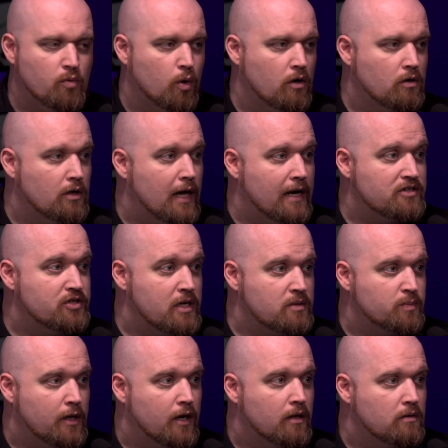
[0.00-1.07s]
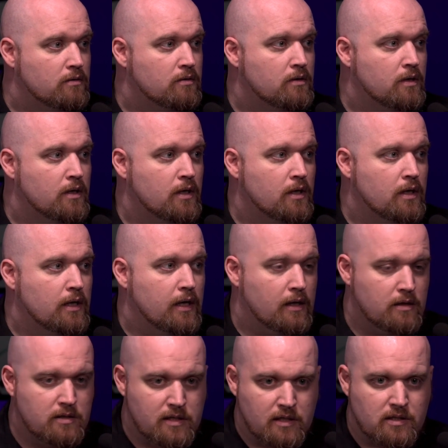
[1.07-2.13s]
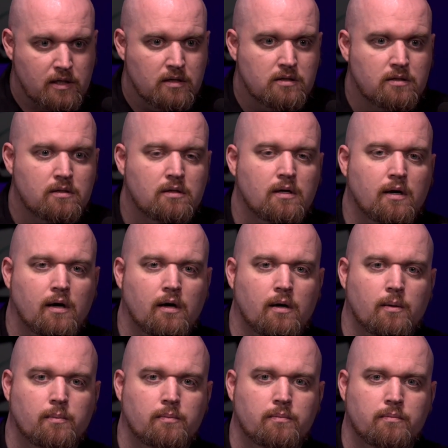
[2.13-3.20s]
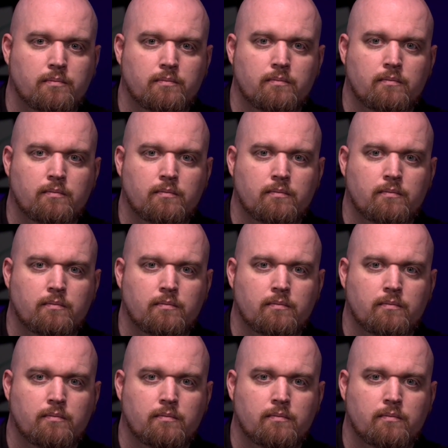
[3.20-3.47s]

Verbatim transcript: world class chess player in the 60s um,